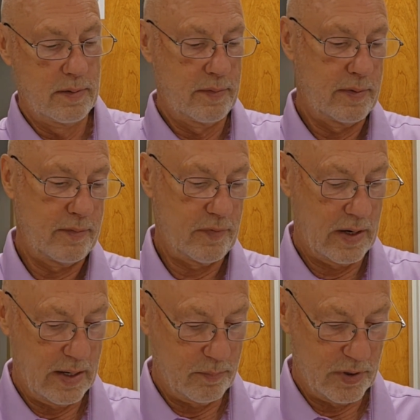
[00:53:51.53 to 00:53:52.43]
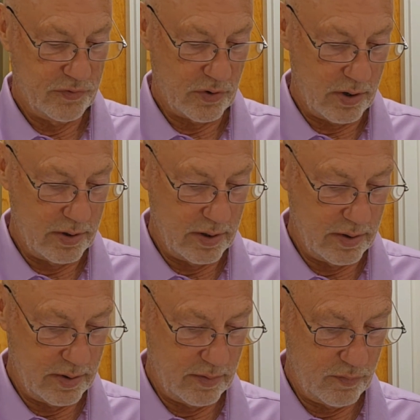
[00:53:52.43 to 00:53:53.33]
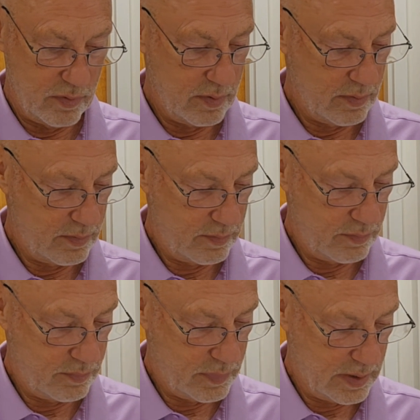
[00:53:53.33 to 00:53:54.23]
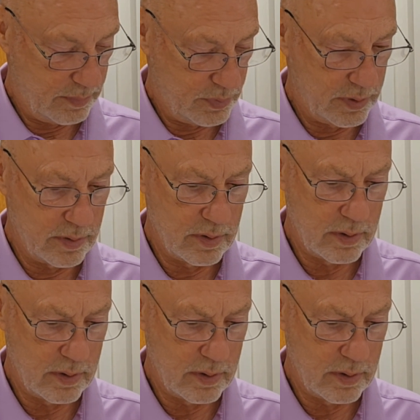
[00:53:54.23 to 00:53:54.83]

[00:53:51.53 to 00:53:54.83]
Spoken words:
if I had my chart here, I would have been up here.